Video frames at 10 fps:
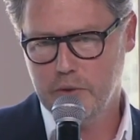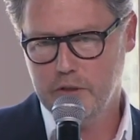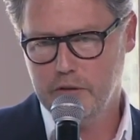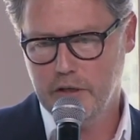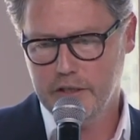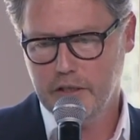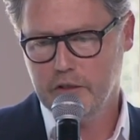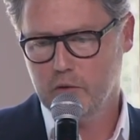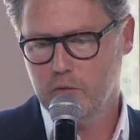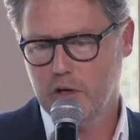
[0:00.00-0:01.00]
be
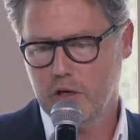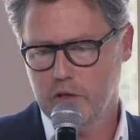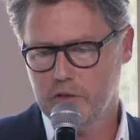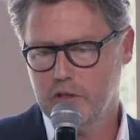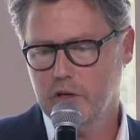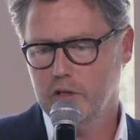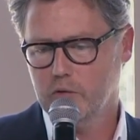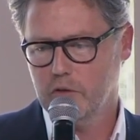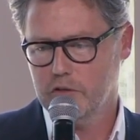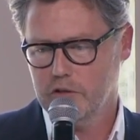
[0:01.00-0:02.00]
dedicated to our clients and
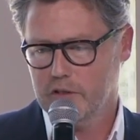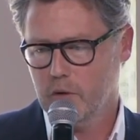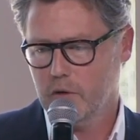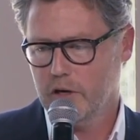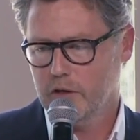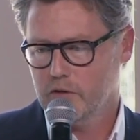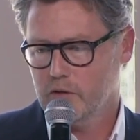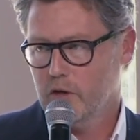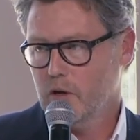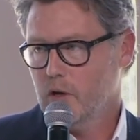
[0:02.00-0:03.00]
to assist our clients.